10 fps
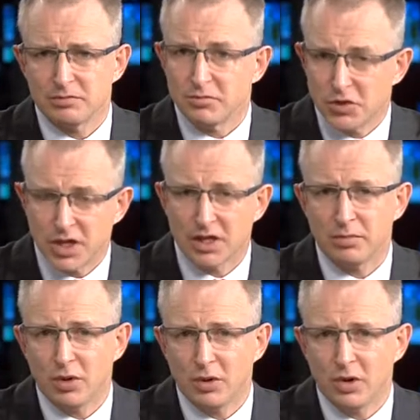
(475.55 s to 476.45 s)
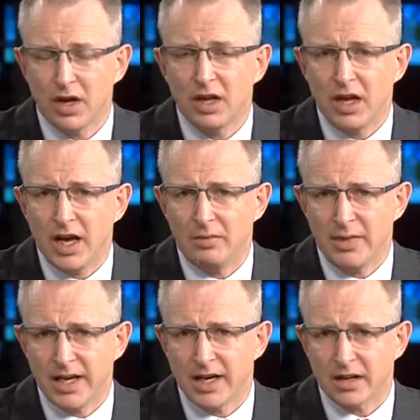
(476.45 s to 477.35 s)
Singapore and
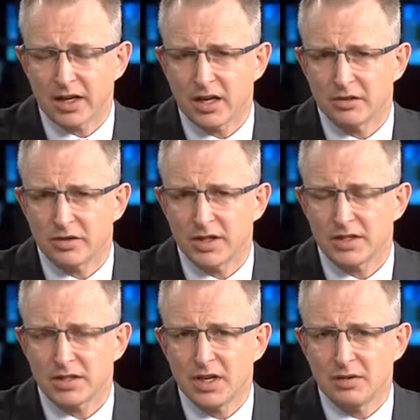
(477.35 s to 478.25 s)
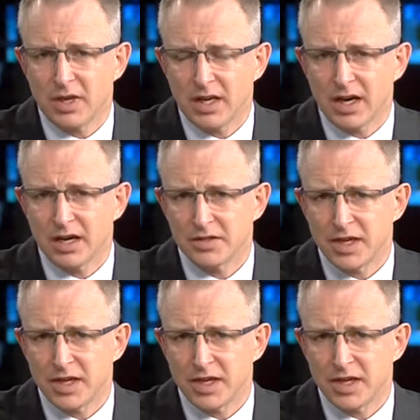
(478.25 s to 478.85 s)
many other countries because,